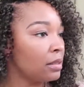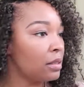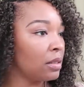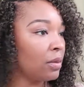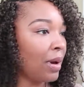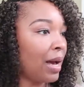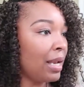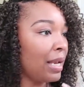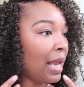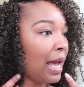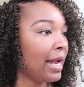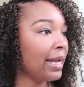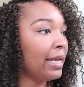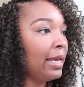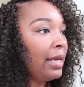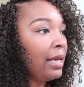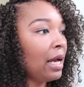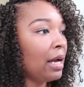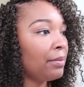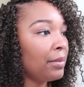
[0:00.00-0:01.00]
So I like
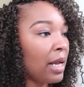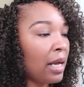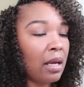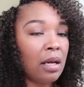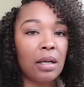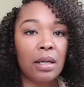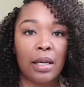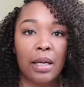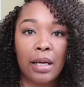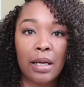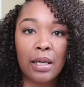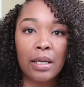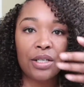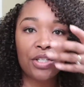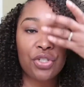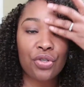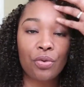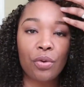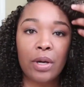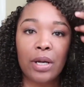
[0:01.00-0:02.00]
it. I'm not gonna cut it as
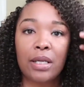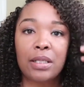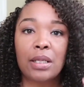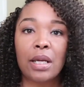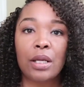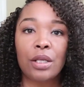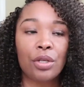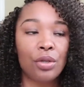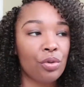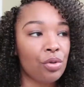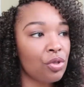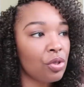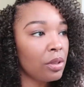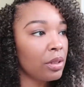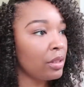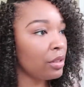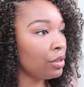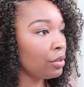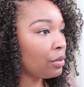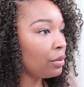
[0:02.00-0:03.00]
short as I
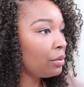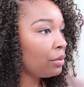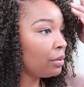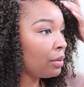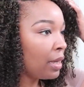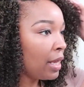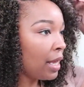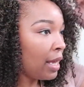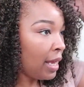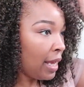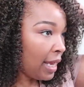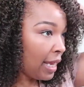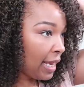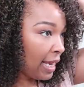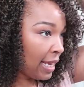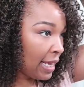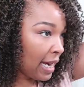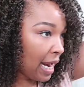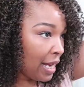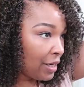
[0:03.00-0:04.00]
usually do.
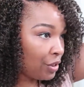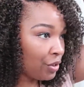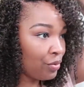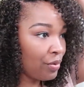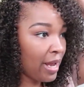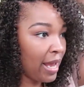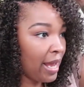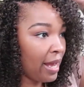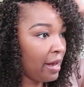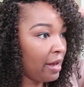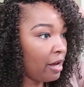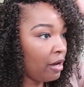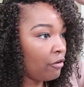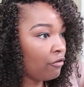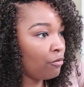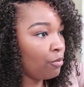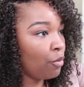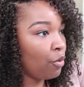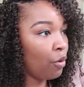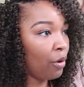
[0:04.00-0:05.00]
And I do have
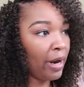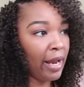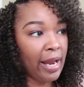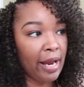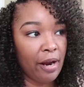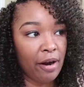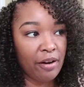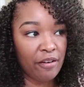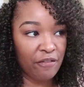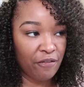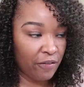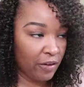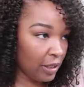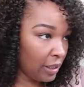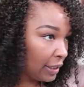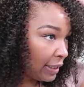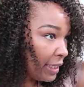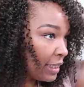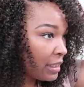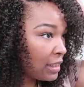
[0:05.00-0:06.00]
more hair to
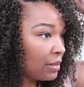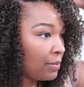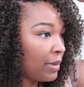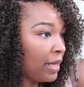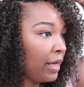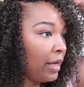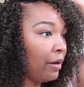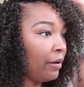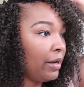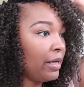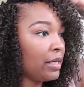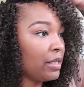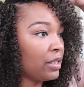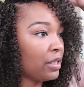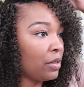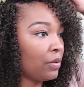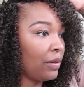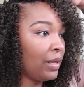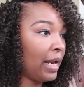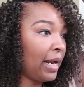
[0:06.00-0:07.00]
fill in some areas
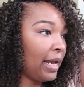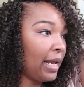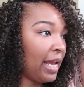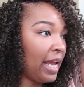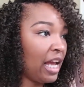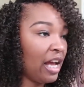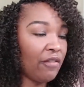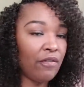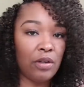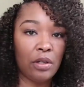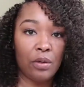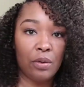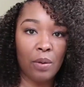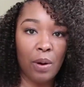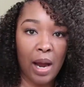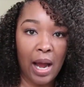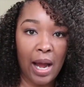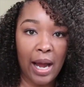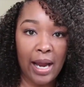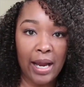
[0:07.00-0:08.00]
so I can have a little
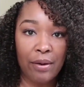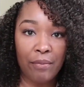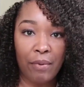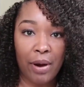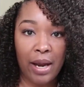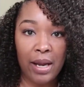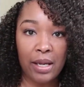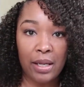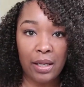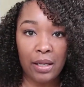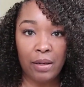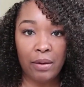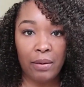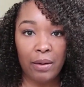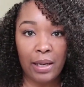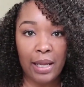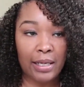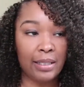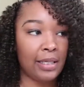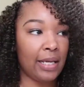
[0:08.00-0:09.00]
height right here. I
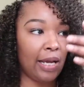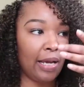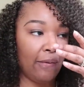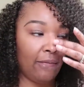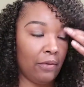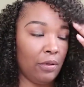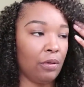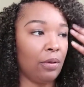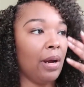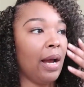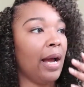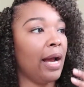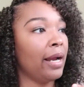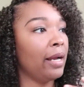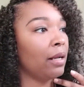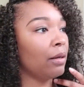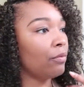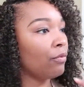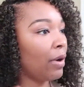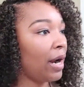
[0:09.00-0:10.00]
like to have a little
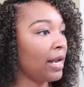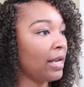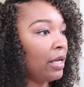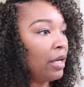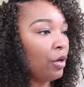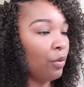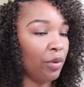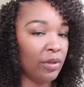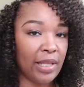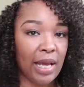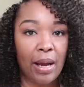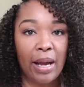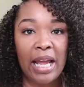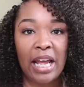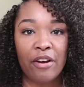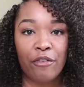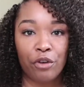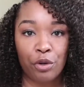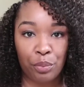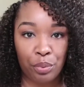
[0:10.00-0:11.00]
height right here without
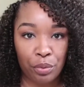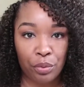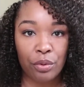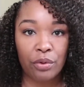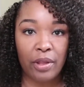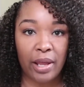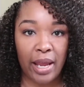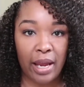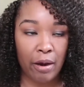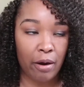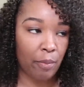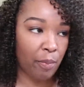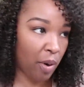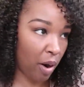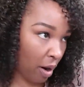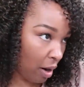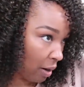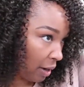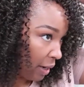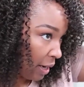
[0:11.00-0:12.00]
having to pull the hair
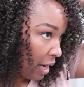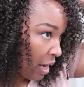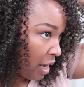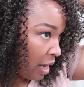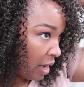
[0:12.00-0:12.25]
apart.